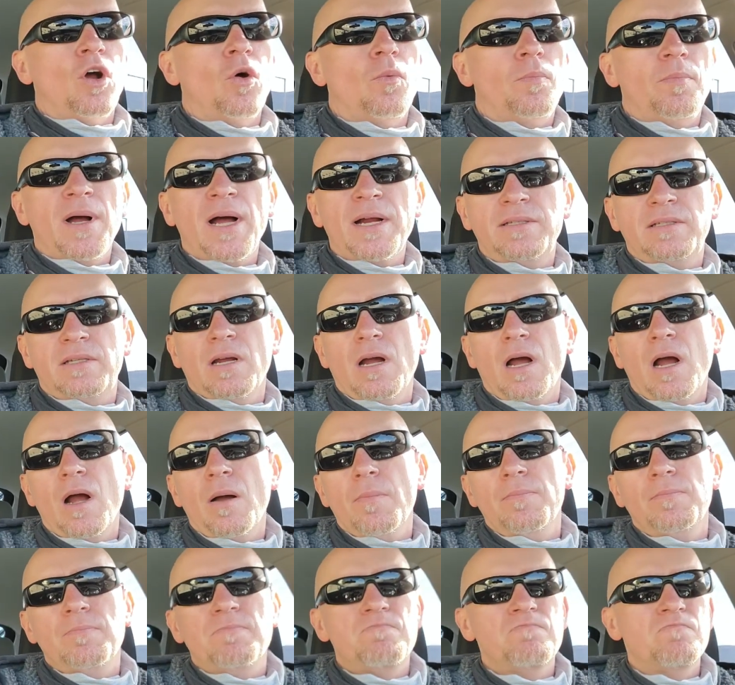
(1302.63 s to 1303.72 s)
but
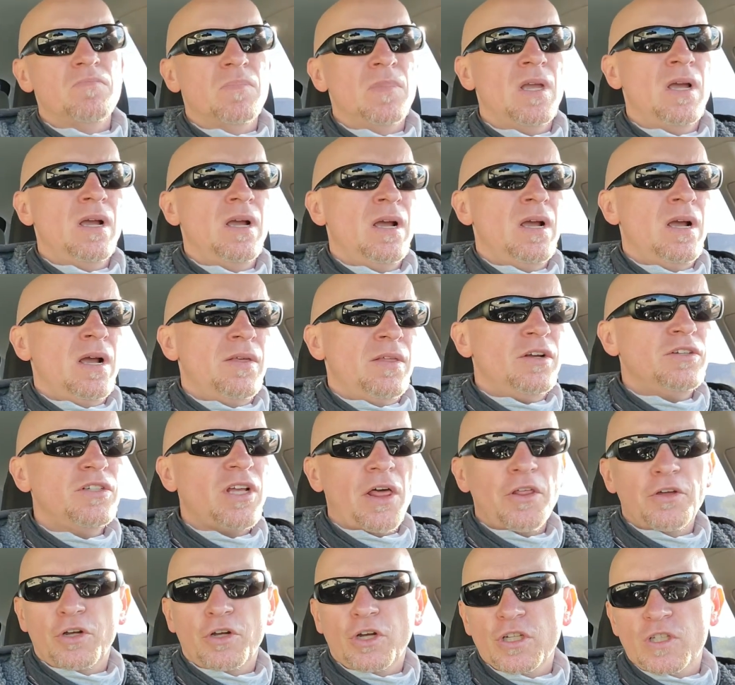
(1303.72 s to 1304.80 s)
there's
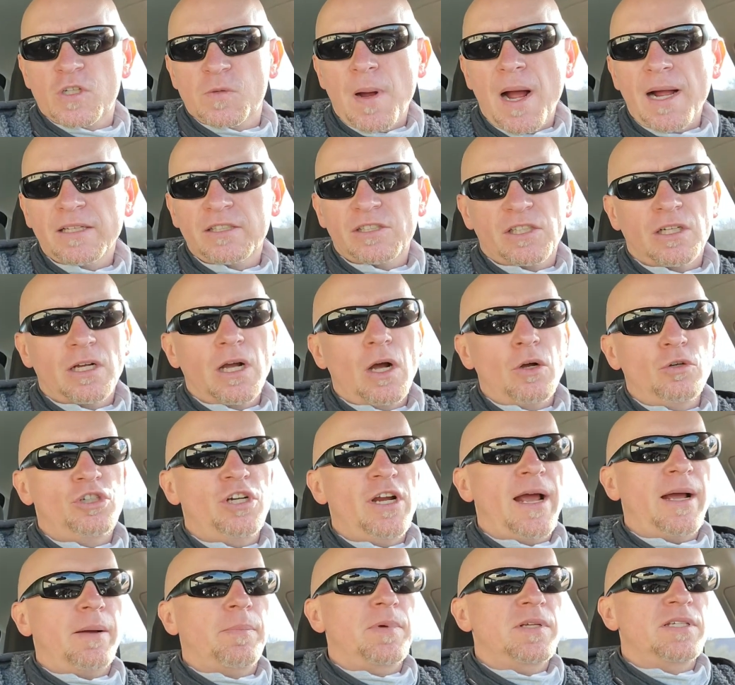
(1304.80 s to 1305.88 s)
other good spots to go
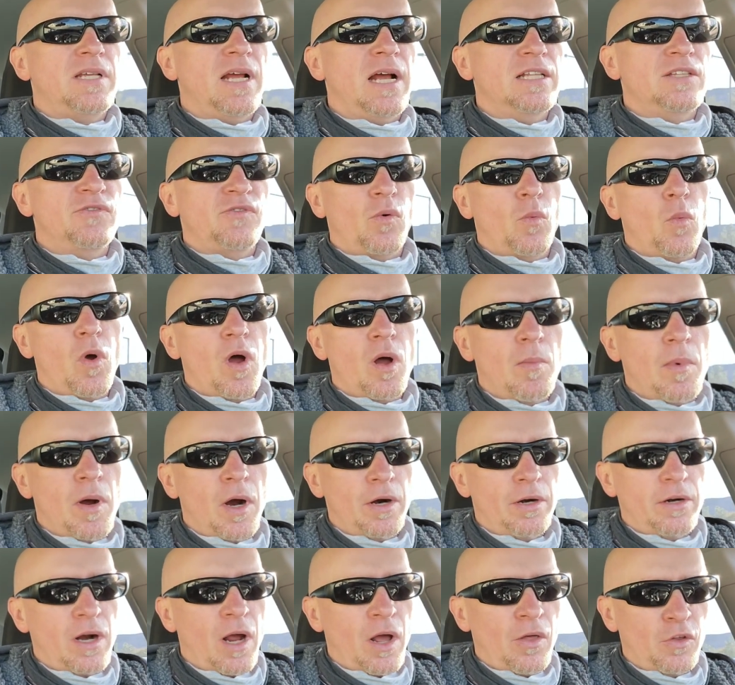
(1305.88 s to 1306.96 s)
check besides for
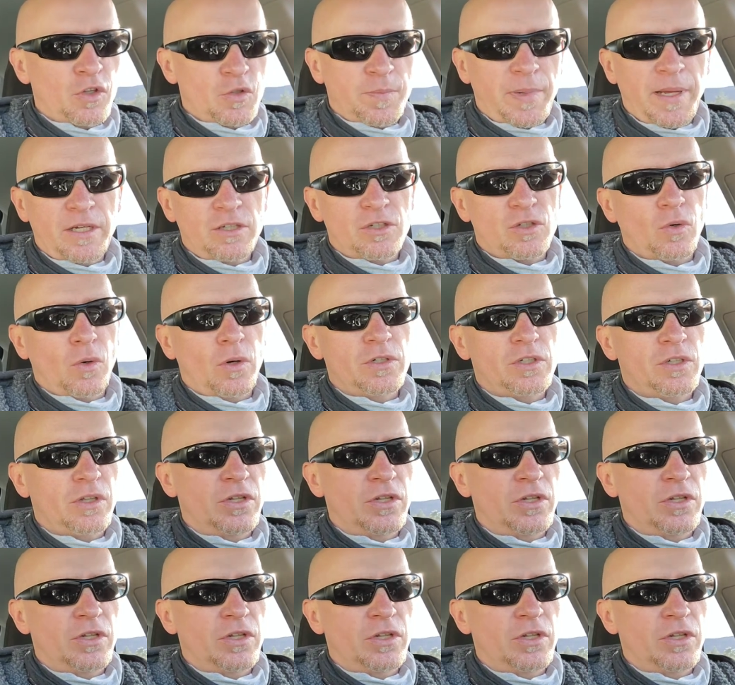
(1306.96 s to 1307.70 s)
Walmart and all those big stores.